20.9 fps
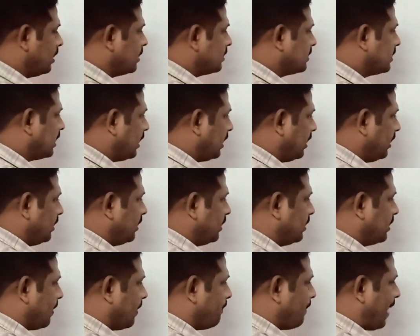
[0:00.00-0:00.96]
See
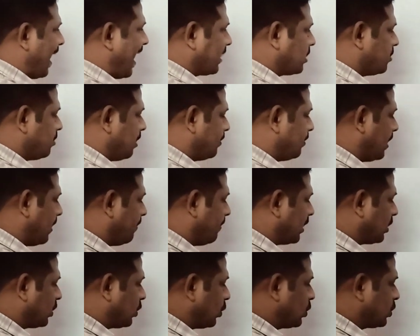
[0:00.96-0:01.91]
the maximum
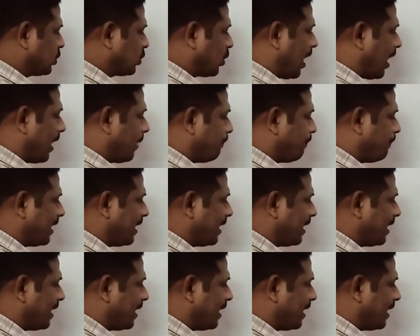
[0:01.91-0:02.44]
number 2 square